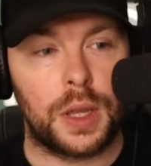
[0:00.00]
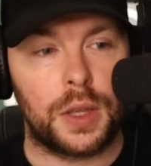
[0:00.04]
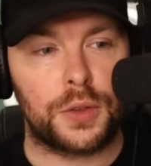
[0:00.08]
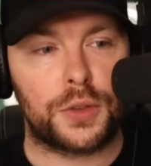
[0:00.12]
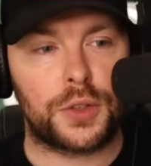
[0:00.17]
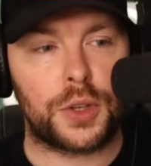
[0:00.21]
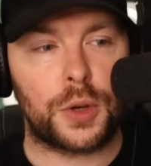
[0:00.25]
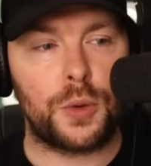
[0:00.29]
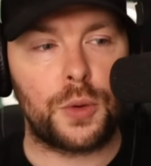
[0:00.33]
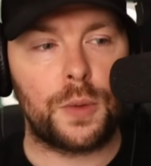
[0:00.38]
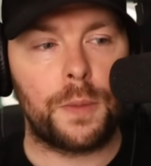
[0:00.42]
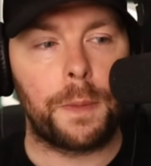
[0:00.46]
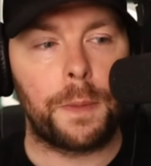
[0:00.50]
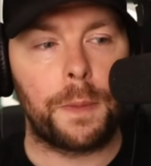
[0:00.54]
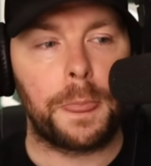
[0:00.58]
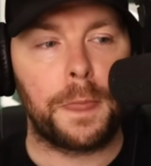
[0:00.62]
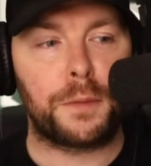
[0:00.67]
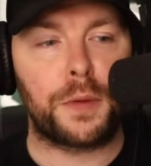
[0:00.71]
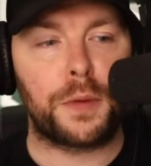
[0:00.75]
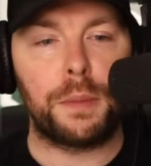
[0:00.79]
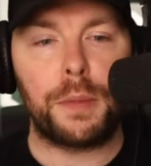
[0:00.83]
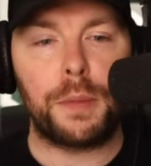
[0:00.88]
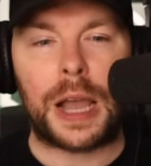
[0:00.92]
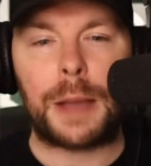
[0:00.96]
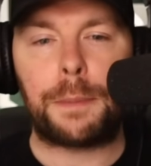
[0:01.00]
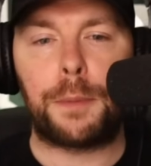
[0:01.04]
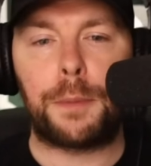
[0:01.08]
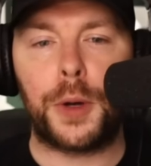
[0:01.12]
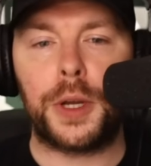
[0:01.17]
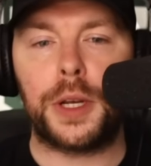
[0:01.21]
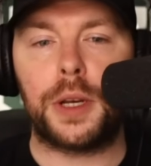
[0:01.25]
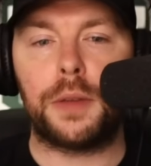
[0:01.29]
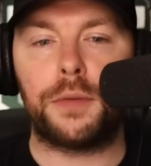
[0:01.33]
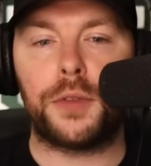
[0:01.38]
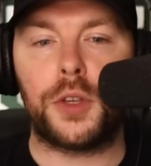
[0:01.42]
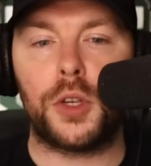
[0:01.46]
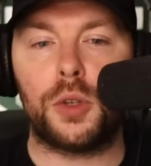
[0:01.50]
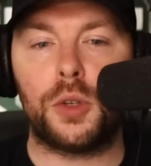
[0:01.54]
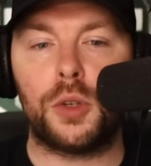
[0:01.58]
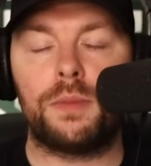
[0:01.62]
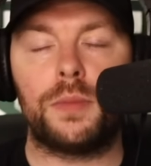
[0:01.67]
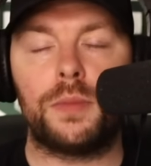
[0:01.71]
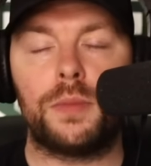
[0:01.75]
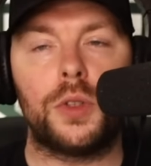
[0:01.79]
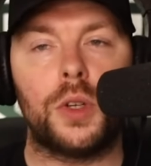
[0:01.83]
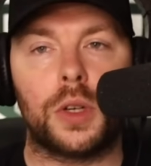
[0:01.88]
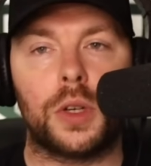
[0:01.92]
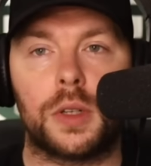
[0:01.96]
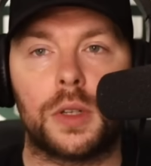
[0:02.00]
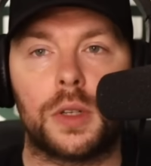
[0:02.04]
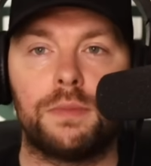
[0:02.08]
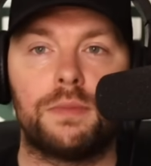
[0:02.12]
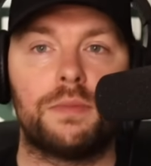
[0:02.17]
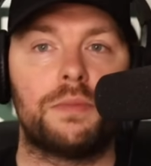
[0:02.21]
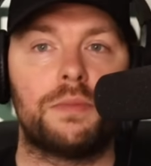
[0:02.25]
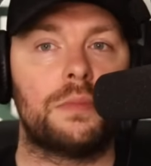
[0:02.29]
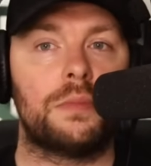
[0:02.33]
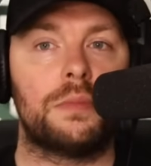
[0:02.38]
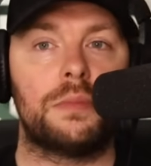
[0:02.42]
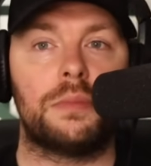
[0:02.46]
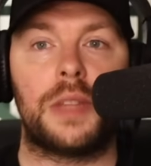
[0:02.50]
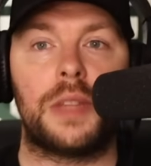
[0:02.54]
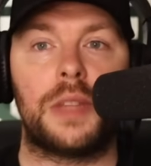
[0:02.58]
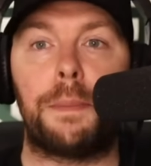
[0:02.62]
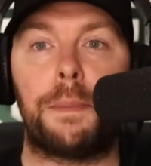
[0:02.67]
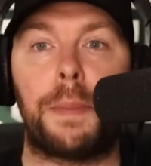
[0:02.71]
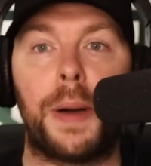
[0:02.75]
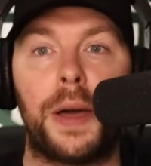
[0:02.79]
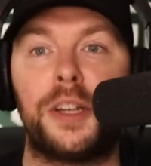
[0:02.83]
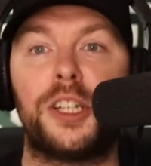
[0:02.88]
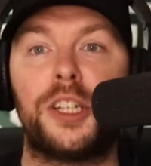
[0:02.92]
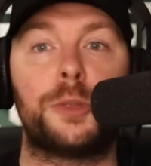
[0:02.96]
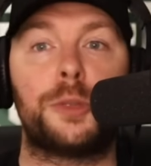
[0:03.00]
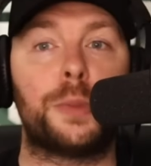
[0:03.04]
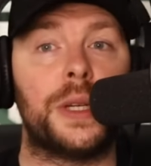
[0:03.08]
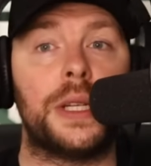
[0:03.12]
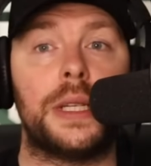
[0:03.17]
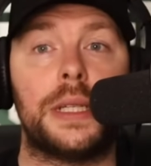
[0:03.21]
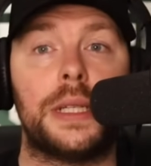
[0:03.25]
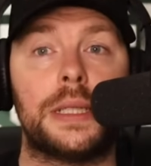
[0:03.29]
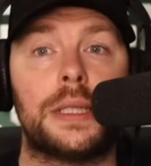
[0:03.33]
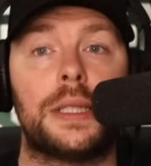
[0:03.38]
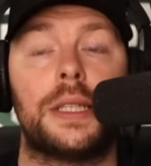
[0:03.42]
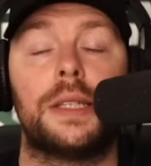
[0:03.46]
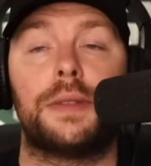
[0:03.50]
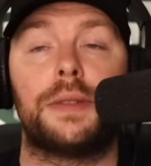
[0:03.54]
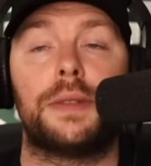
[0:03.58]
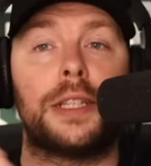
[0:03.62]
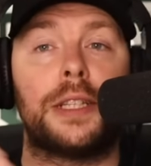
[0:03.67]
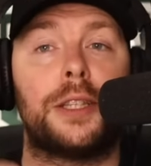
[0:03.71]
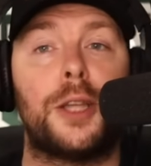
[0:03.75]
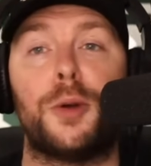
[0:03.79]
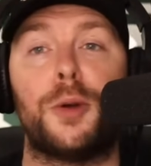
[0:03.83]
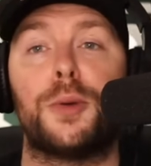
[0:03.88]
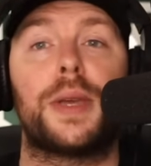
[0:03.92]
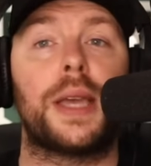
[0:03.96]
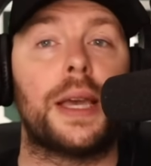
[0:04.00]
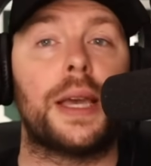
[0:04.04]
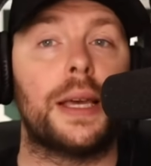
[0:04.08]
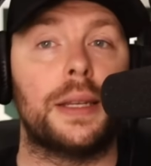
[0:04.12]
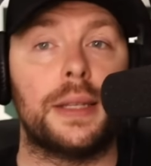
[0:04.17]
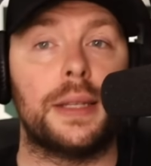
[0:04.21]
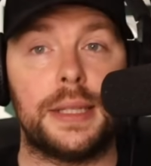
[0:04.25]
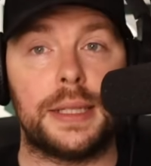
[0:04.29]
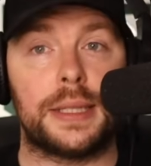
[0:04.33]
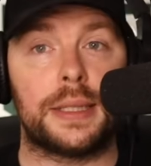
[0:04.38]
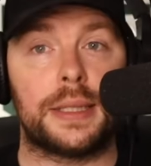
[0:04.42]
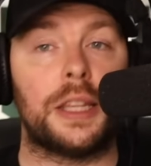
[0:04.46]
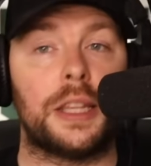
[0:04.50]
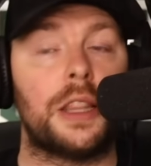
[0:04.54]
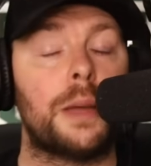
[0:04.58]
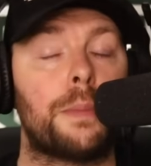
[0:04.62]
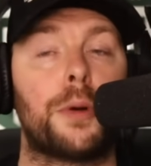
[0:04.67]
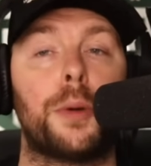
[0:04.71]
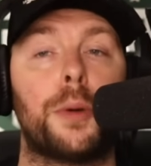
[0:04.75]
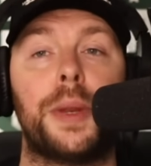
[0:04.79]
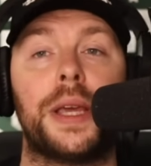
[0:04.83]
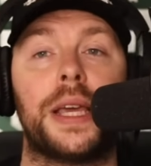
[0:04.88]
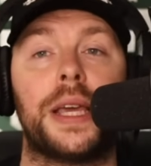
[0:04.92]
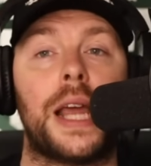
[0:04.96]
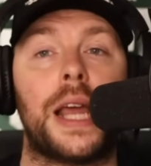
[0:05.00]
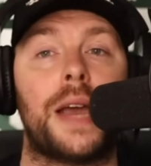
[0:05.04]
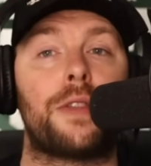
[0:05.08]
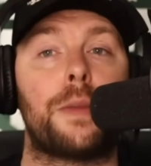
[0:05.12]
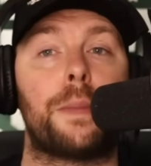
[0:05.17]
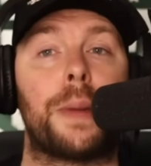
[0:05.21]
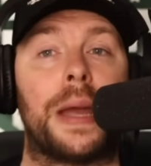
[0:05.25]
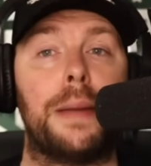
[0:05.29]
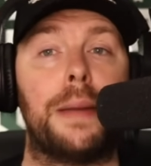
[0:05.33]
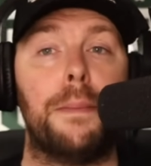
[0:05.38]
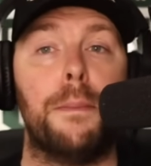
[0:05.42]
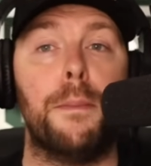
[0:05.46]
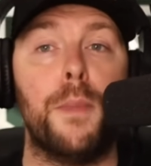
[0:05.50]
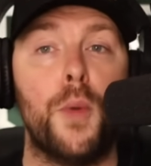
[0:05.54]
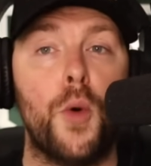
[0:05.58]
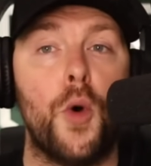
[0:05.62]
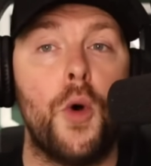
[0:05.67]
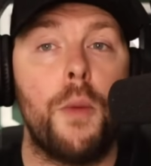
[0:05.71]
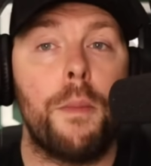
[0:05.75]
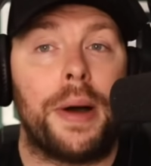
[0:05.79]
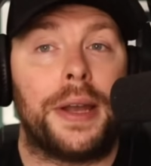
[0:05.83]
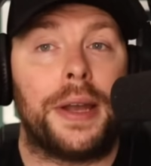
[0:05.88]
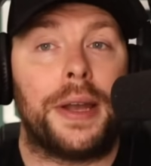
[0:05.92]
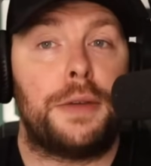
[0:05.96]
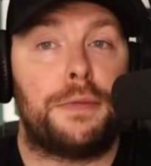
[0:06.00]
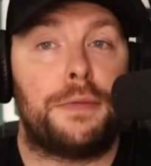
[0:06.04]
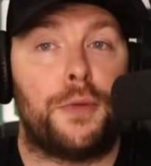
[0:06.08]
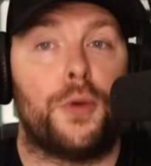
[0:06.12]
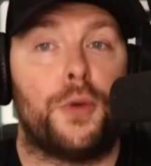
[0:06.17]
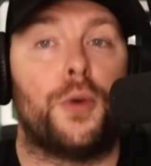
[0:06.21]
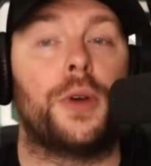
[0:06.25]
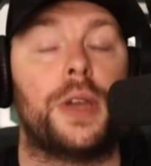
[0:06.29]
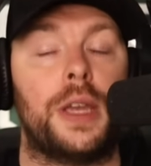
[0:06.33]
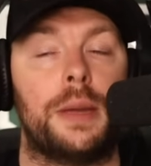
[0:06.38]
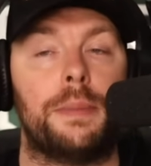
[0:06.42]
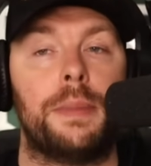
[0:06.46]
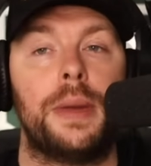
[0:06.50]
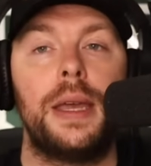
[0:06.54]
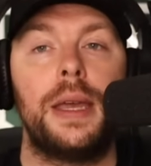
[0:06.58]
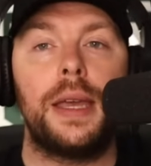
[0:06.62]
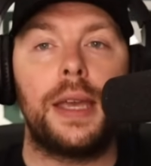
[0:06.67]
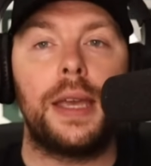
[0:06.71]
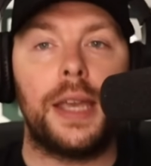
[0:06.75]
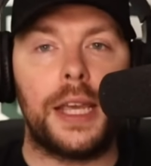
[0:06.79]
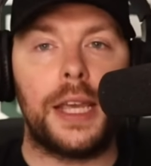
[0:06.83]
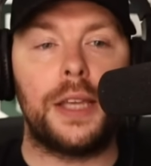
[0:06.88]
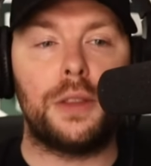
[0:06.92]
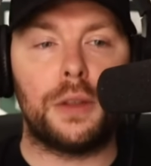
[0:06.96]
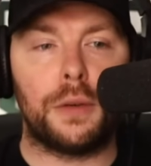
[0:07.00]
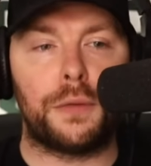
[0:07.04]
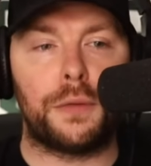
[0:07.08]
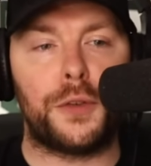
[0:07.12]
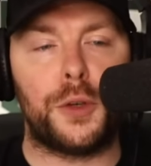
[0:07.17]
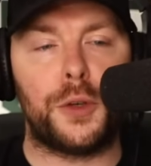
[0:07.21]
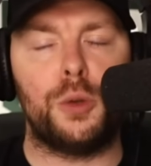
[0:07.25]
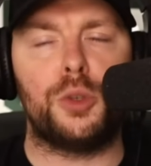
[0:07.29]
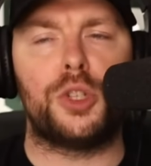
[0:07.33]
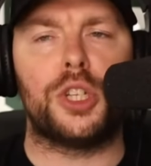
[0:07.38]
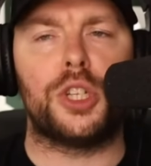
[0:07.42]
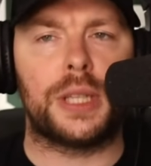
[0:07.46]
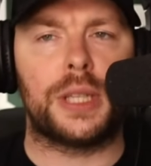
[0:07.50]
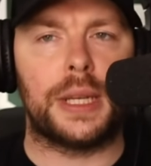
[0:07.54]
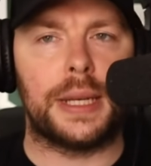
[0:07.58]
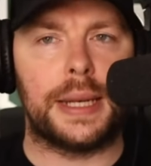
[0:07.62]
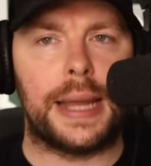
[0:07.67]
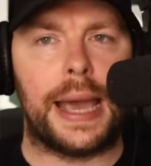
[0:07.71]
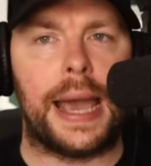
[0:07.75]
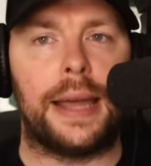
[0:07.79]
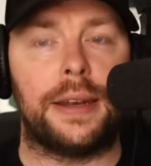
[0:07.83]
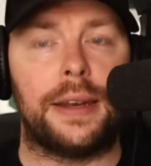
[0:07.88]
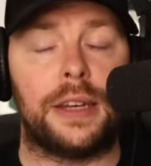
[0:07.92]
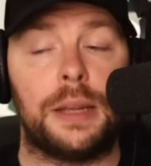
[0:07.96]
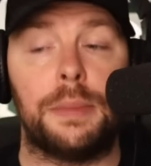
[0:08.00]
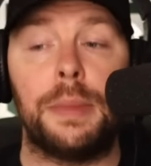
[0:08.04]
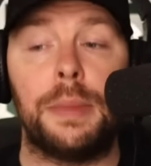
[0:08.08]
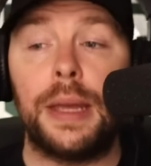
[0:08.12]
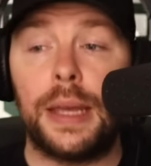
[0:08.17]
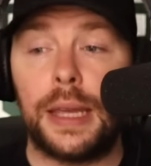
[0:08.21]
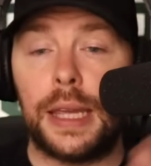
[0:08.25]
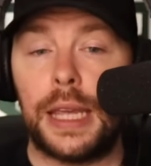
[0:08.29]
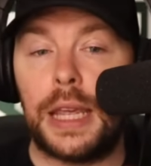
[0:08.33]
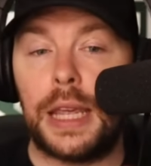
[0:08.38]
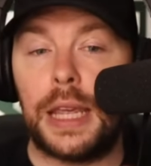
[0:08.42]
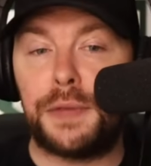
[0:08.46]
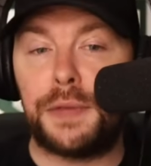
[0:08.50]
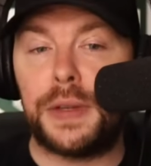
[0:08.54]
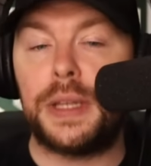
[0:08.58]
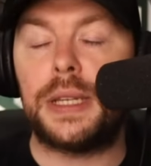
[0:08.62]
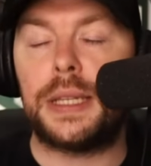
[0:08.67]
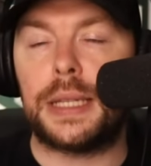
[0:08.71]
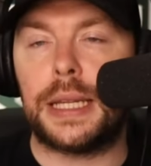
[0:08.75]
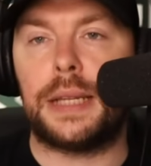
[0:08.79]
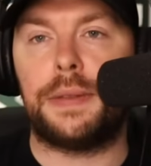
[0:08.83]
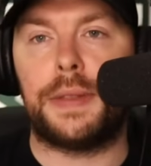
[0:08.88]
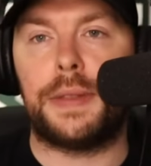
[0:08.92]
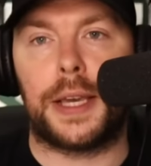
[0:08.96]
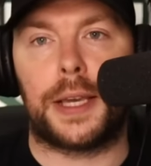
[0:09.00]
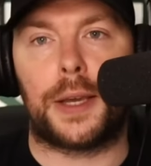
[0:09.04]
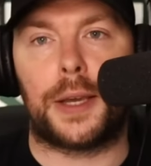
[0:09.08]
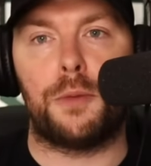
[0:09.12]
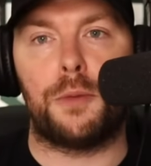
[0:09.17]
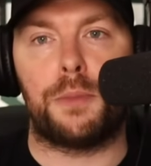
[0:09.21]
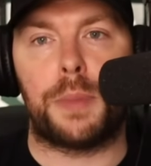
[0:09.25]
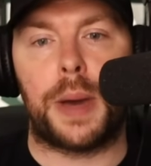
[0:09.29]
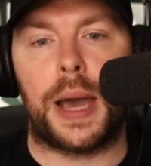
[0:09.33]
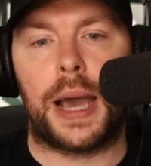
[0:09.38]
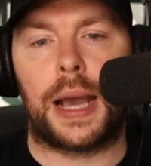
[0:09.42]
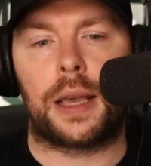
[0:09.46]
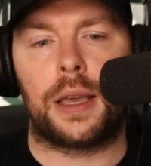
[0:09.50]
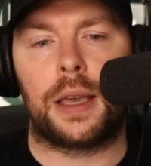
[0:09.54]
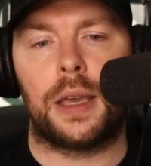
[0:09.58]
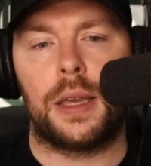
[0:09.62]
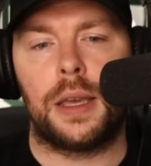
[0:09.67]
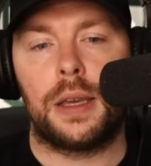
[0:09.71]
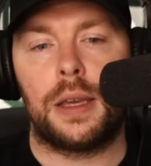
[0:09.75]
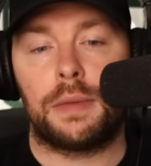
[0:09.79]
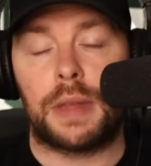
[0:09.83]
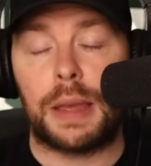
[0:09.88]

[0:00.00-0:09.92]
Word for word: So from my point of view, look, their punishment is they don't get Elise. They're probably going to have to pay more money for him in the future to land him, if indeed they go back.